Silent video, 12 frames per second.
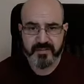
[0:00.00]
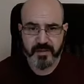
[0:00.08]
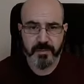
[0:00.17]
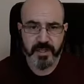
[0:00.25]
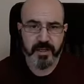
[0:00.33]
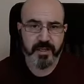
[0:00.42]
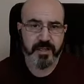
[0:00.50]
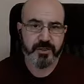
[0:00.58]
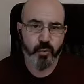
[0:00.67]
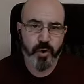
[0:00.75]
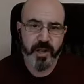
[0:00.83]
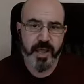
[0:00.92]
similarly
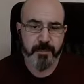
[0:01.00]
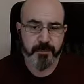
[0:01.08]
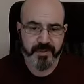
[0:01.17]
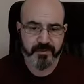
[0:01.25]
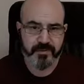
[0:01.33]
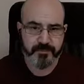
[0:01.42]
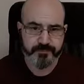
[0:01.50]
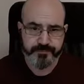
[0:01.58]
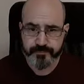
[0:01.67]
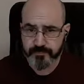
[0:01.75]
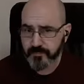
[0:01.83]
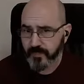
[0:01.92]
to what happens
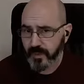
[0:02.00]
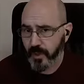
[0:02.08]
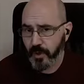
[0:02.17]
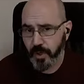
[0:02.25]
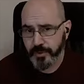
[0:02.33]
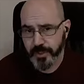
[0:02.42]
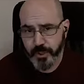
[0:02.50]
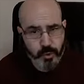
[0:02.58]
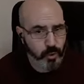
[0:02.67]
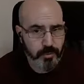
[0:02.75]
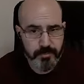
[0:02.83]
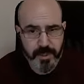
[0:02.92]
on the
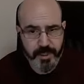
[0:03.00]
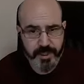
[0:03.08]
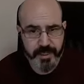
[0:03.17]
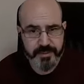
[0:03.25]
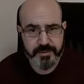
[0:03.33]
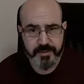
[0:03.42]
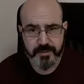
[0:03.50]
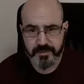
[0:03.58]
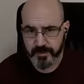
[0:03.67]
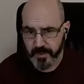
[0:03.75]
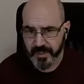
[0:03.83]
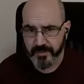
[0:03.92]
Google market, on
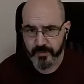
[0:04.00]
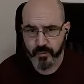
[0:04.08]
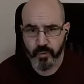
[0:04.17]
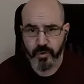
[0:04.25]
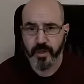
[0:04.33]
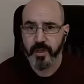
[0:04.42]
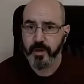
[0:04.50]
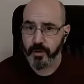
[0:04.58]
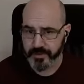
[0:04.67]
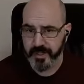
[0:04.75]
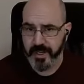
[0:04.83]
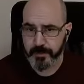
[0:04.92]
the Play Store
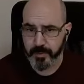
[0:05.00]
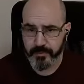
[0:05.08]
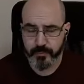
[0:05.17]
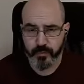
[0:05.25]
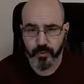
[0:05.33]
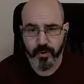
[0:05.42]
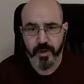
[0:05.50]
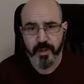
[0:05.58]
or the Apple Store,